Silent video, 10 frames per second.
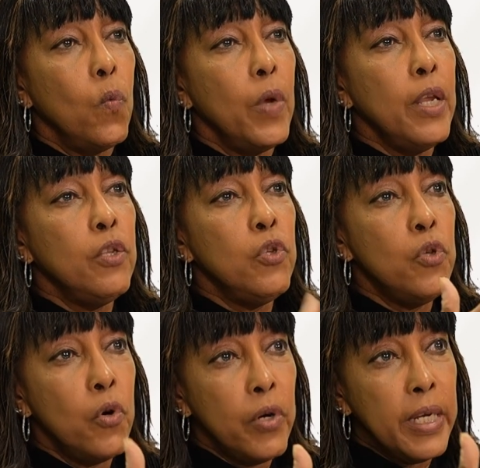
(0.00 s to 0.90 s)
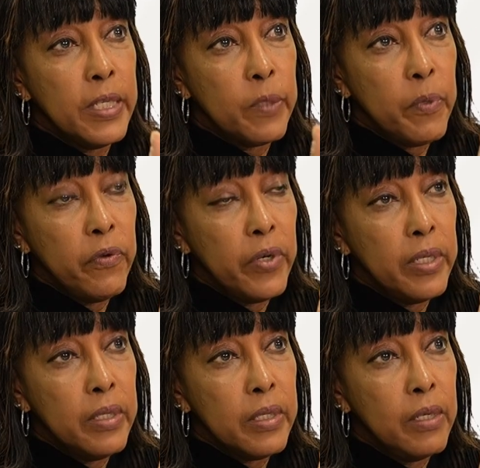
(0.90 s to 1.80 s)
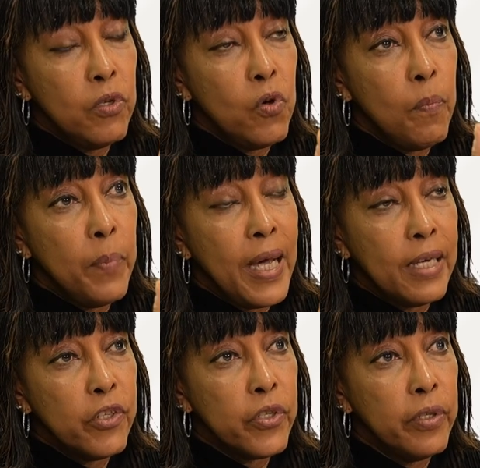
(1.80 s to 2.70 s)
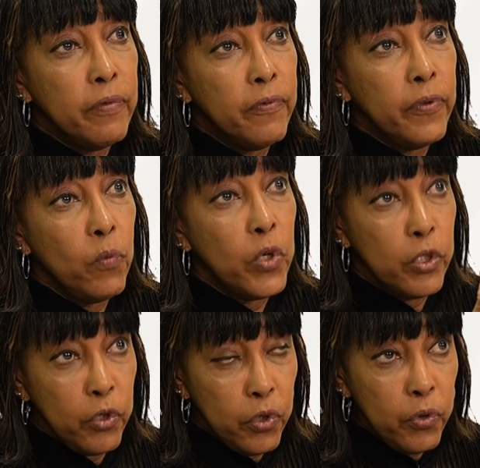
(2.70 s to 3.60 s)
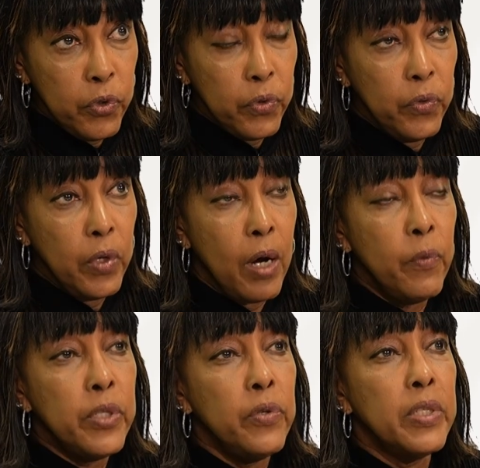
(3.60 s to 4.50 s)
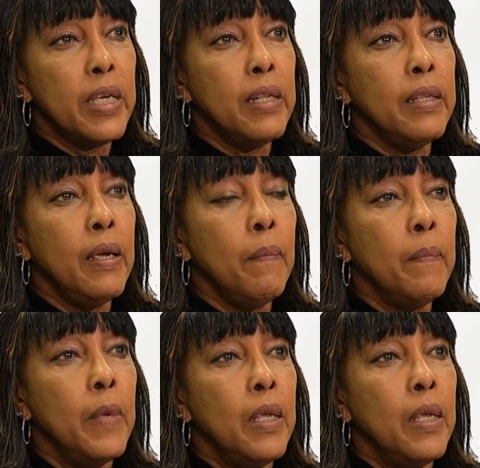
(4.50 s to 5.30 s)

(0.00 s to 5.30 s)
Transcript: in your experience and your passion for what you do, how would you tell them